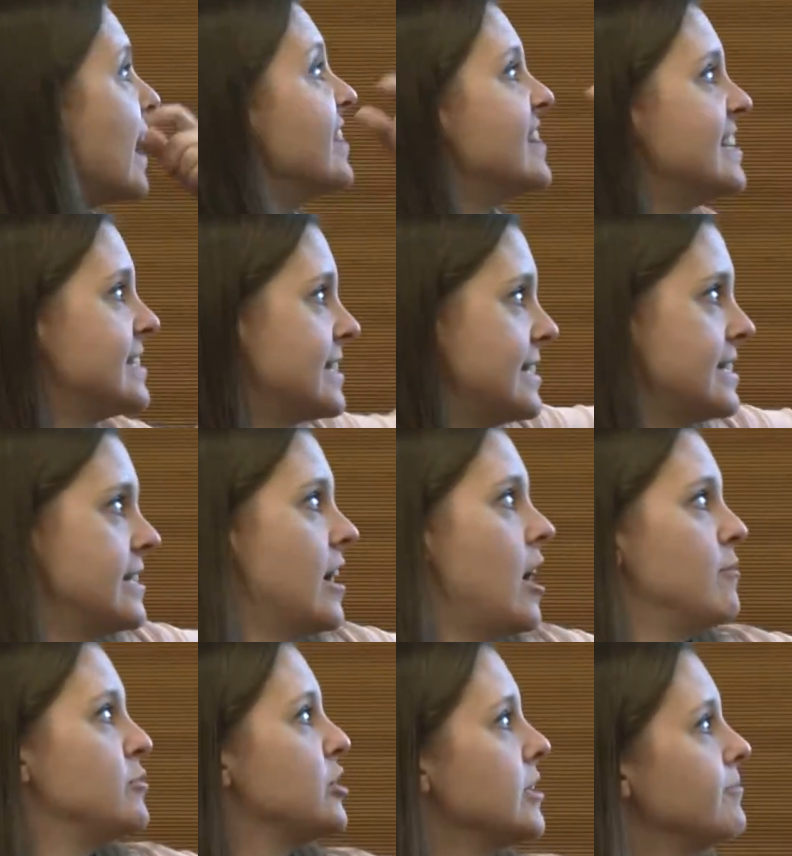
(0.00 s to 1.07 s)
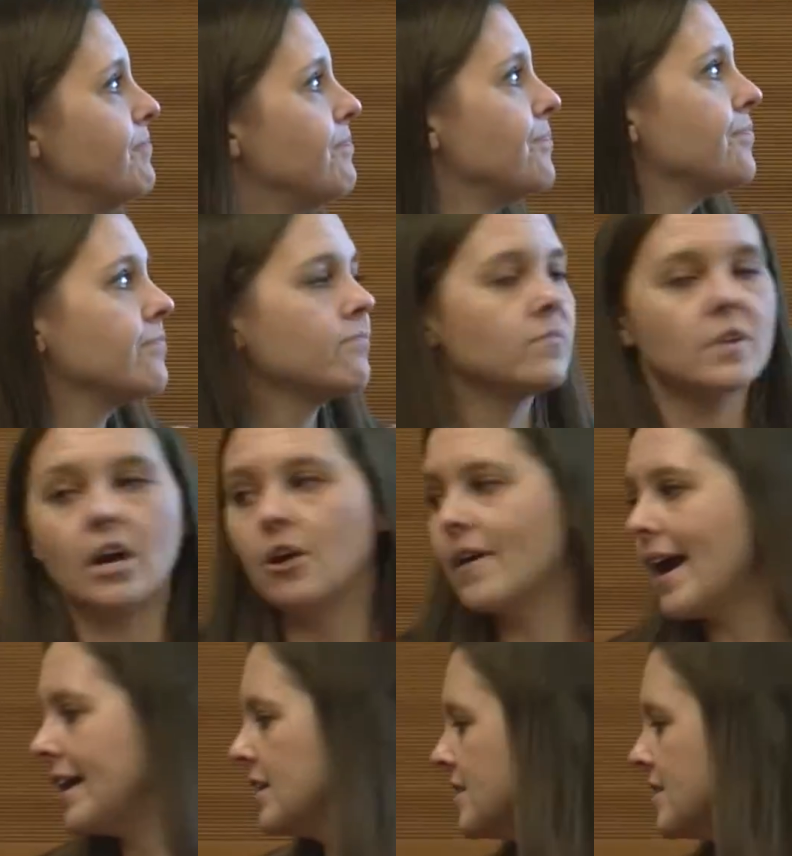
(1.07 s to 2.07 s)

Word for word: and this is an option. All right,